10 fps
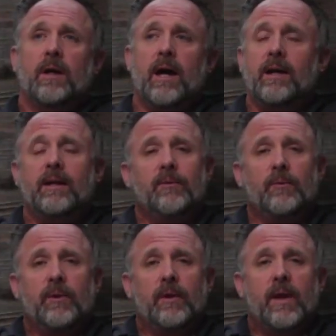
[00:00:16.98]
I didn't
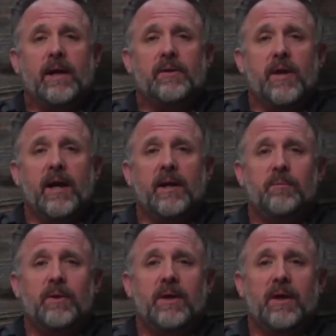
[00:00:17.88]
really like
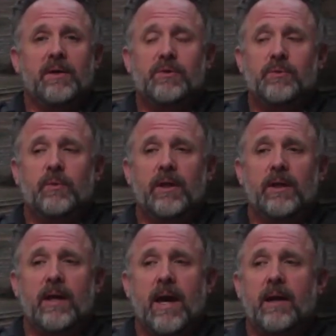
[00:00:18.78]
lighting because
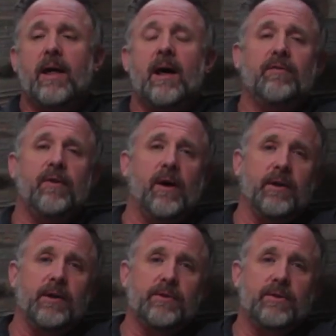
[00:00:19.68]
we had a lot of
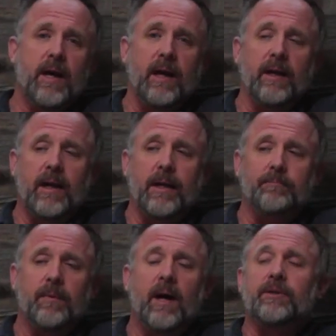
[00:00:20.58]
failures.
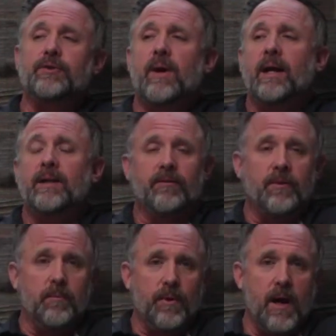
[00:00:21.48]
I tried
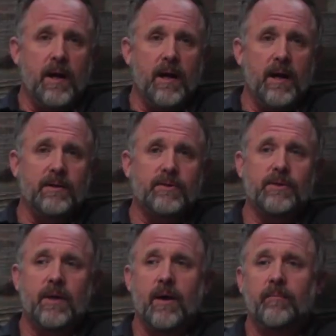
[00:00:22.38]
different
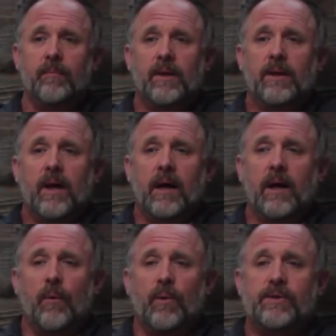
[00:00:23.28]
products.
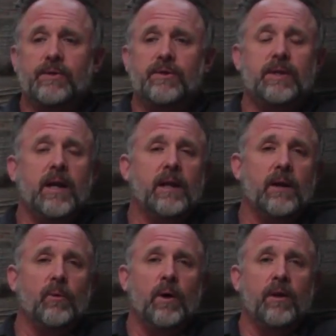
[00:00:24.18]
I wasn't
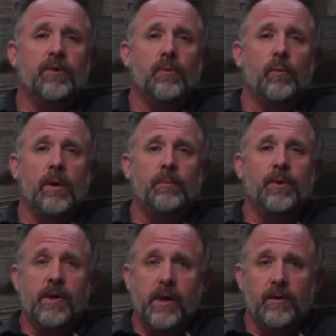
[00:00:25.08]
sticking with one
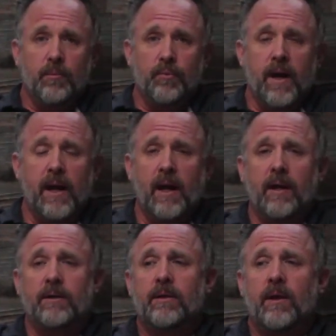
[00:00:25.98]
particular
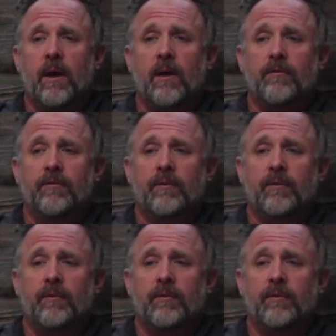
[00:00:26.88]
brand of